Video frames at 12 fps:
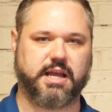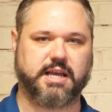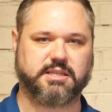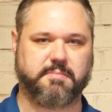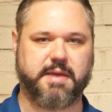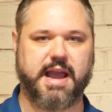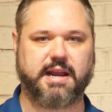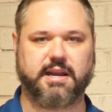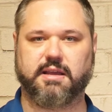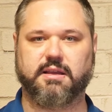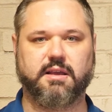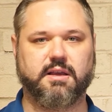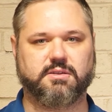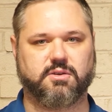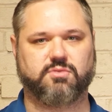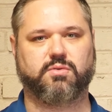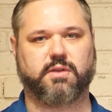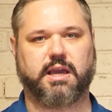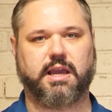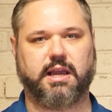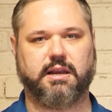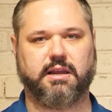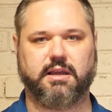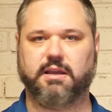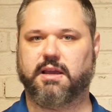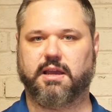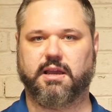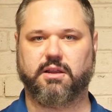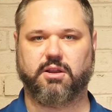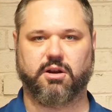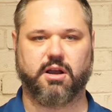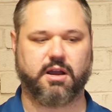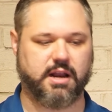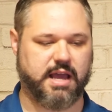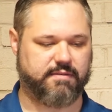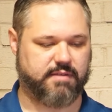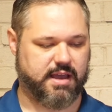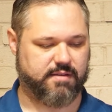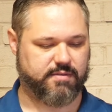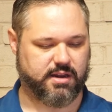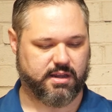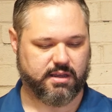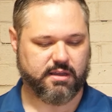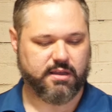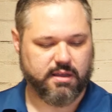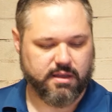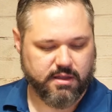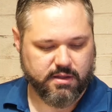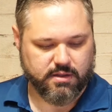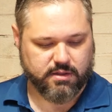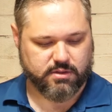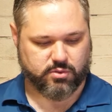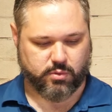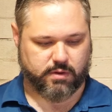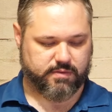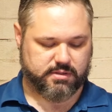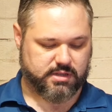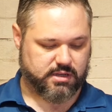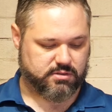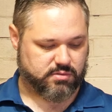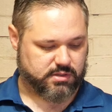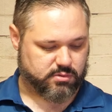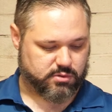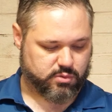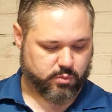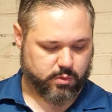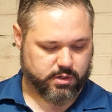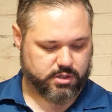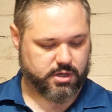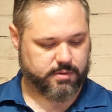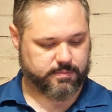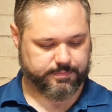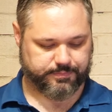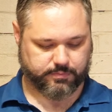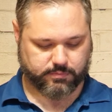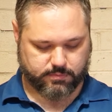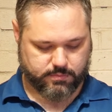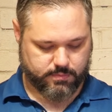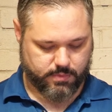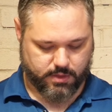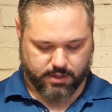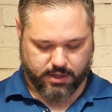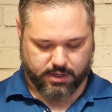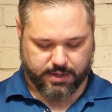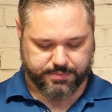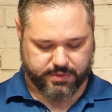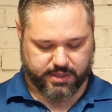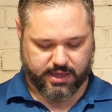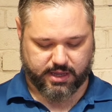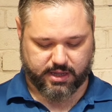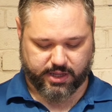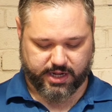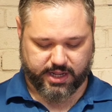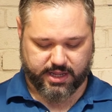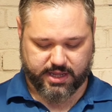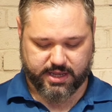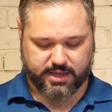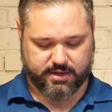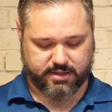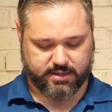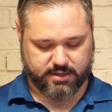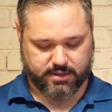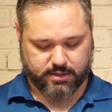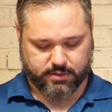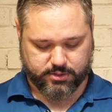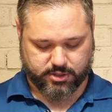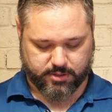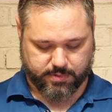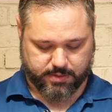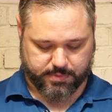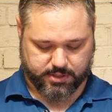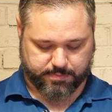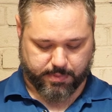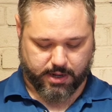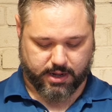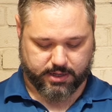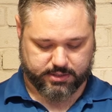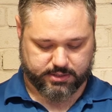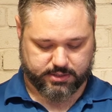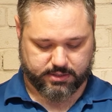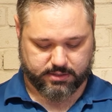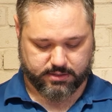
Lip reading: It has a magnet, so it's really handy, and you're not going to have any sort of accessories or storage. It comes with a cleaning kit. Let's open up this box.